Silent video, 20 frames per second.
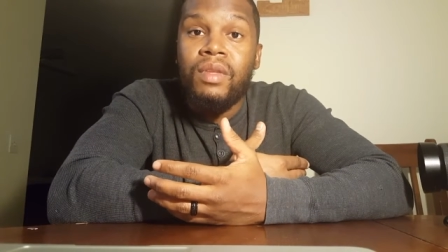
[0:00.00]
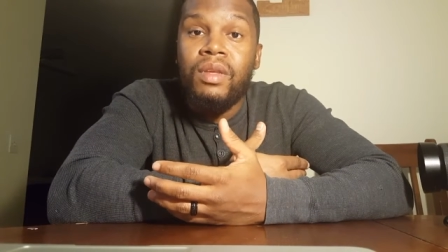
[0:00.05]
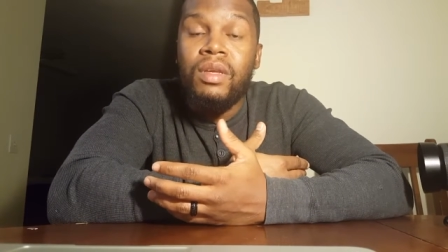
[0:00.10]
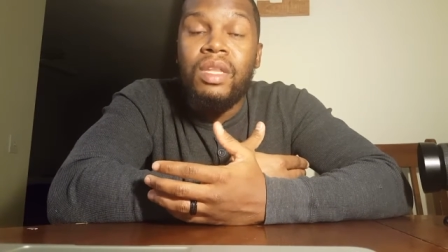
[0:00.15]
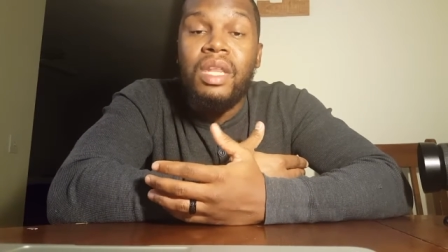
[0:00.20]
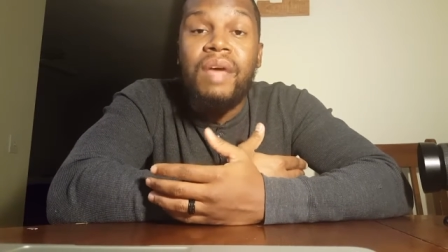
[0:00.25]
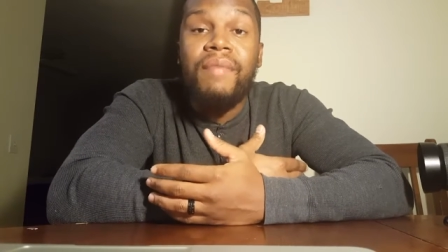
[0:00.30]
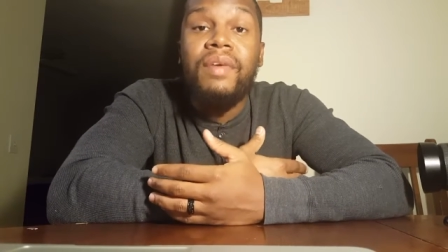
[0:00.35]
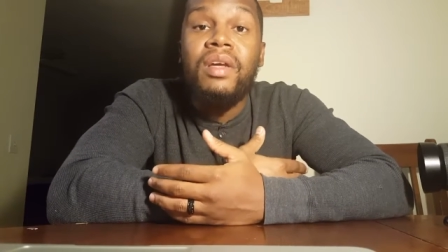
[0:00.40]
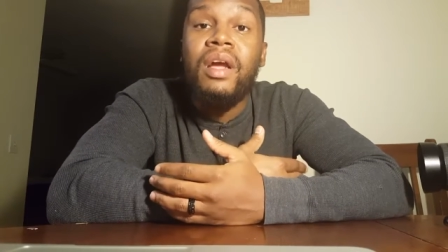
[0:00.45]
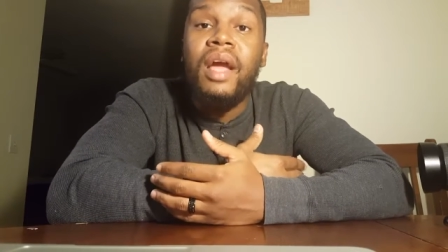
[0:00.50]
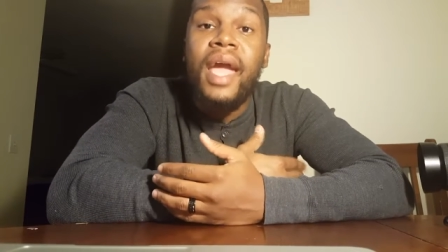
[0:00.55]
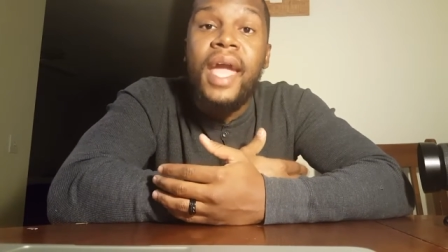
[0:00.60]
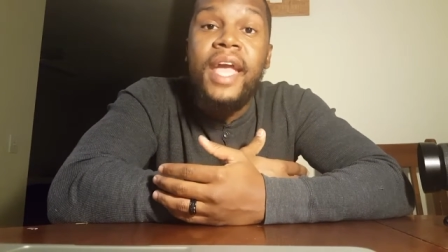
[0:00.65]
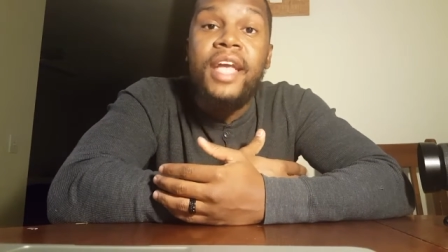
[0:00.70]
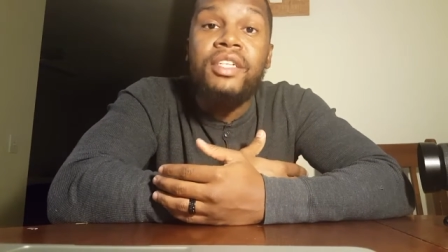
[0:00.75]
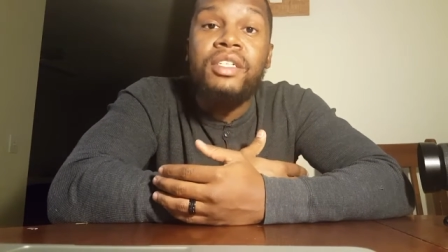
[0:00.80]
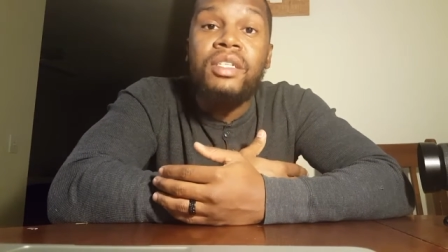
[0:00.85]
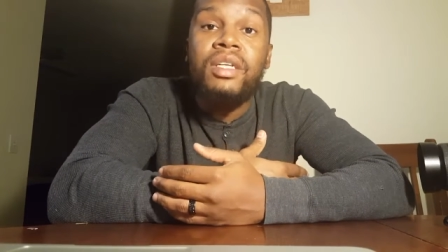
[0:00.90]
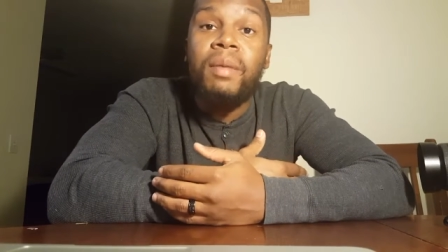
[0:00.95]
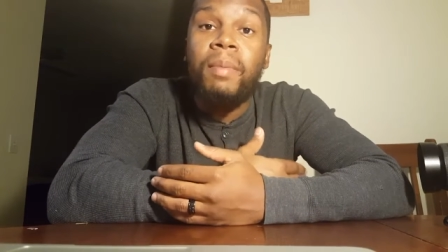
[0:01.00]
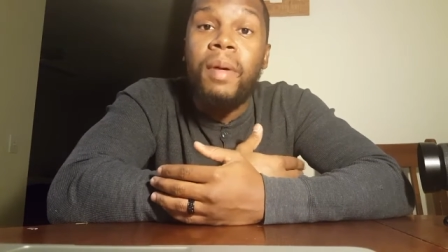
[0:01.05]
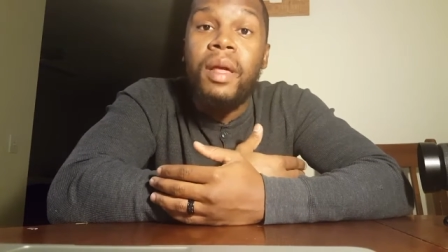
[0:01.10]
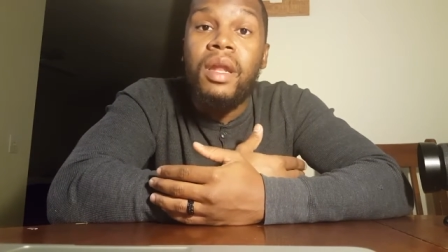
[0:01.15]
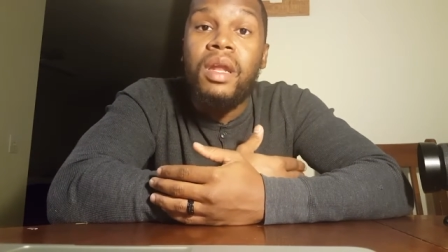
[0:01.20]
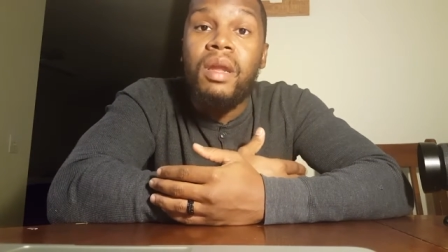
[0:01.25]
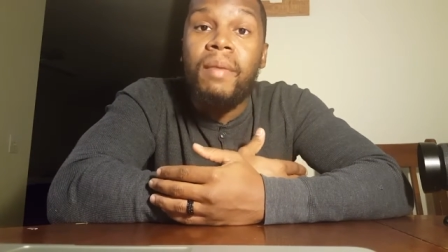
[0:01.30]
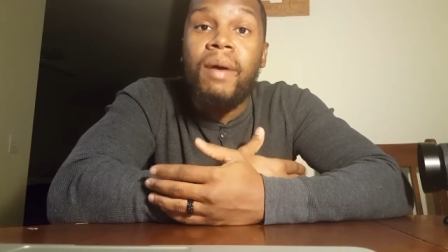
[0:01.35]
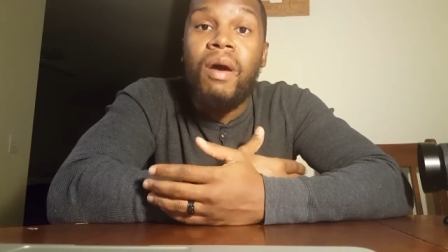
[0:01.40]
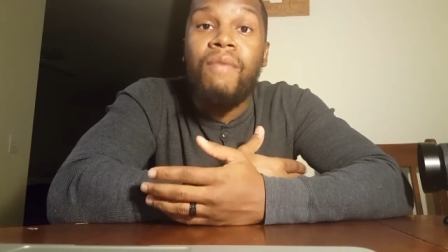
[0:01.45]
You never hear Asian
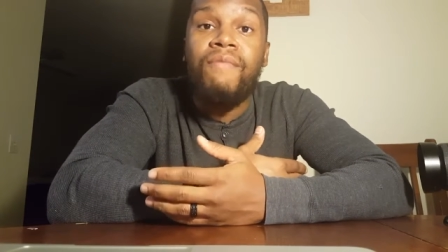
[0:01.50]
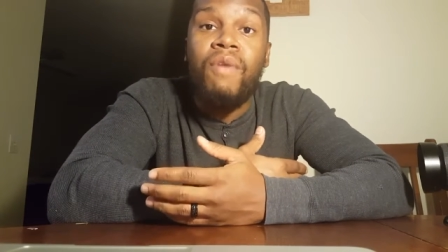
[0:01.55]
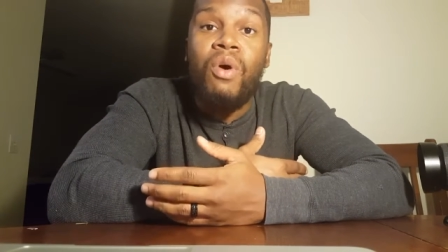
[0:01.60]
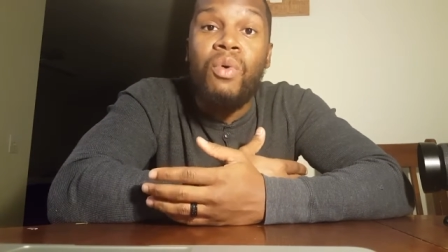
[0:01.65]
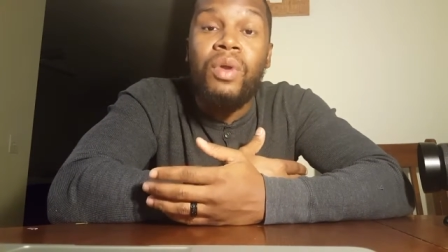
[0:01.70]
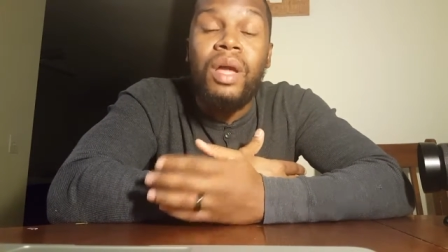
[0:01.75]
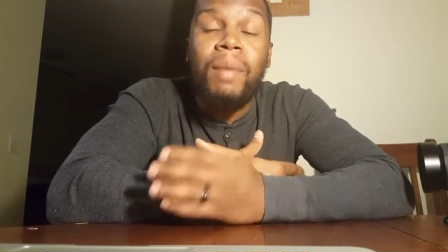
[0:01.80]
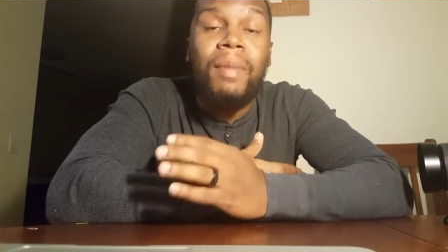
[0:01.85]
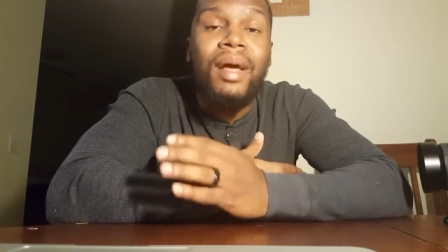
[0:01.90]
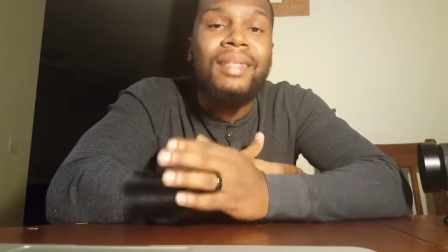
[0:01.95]
complaining about voting.